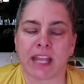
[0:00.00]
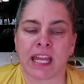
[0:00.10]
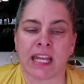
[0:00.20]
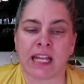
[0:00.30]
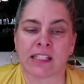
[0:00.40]

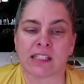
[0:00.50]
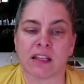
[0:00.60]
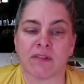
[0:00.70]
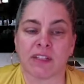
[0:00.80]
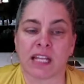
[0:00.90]
I just
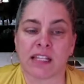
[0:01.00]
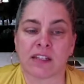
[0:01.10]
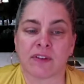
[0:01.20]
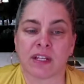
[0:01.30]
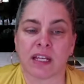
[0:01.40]
love the taste
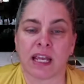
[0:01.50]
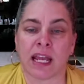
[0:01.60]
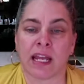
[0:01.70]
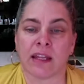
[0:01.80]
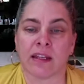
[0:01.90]
of it.
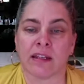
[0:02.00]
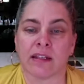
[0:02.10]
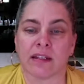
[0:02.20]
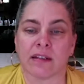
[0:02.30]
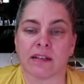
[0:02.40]
And
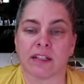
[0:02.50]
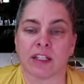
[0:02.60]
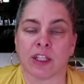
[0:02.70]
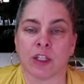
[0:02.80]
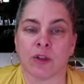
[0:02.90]

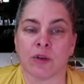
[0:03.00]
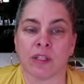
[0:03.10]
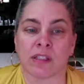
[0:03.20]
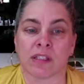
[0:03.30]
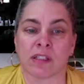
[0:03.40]

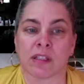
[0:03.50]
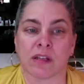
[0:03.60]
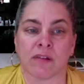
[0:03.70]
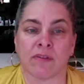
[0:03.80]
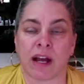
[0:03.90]
this is
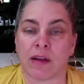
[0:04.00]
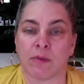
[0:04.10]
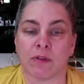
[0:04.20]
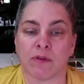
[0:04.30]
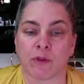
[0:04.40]

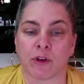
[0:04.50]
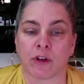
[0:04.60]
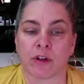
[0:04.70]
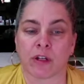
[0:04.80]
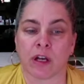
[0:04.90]
viable
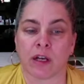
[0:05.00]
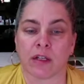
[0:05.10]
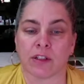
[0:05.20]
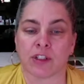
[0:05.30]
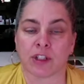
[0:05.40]
for
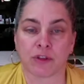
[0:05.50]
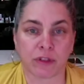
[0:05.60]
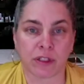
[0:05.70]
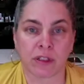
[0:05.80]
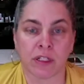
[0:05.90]

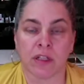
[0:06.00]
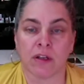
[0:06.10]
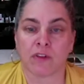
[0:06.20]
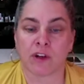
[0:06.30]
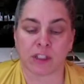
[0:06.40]
children,
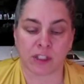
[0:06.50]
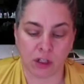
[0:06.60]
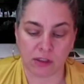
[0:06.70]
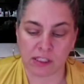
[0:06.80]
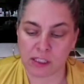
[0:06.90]
for
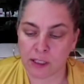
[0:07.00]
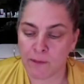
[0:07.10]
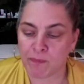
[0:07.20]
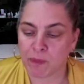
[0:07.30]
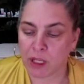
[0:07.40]
adults.
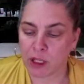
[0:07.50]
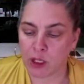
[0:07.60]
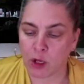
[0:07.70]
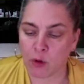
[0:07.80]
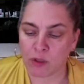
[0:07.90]

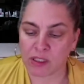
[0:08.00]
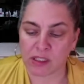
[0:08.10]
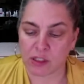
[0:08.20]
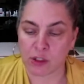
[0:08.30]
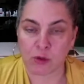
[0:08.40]
This
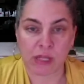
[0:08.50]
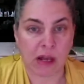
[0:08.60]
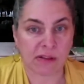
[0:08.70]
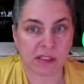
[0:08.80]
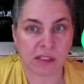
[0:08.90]
is a
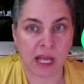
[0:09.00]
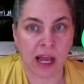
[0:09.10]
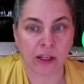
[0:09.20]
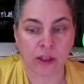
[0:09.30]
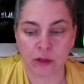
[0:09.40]
2,000
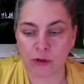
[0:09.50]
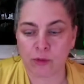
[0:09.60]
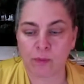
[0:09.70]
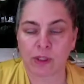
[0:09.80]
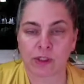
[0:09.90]
IU,
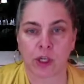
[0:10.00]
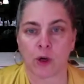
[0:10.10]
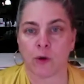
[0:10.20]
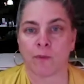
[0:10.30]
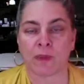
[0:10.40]

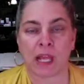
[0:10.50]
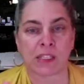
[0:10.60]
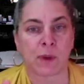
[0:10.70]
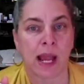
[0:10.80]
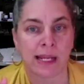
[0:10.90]
so
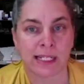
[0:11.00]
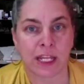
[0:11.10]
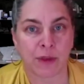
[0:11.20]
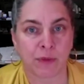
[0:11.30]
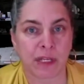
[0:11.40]
that's why I
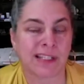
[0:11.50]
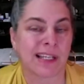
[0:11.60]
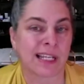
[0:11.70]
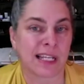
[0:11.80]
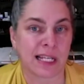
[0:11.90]
take 3, because I
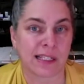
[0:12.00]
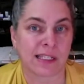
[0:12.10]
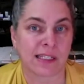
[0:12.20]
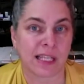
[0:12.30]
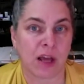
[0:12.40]
take like
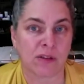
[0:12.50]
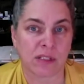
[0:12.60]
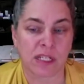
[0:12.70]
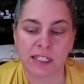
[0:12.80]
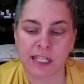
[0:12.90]

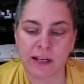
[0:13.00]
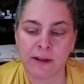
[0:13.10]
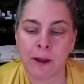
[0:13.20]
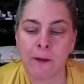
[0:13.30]
6,000 a day.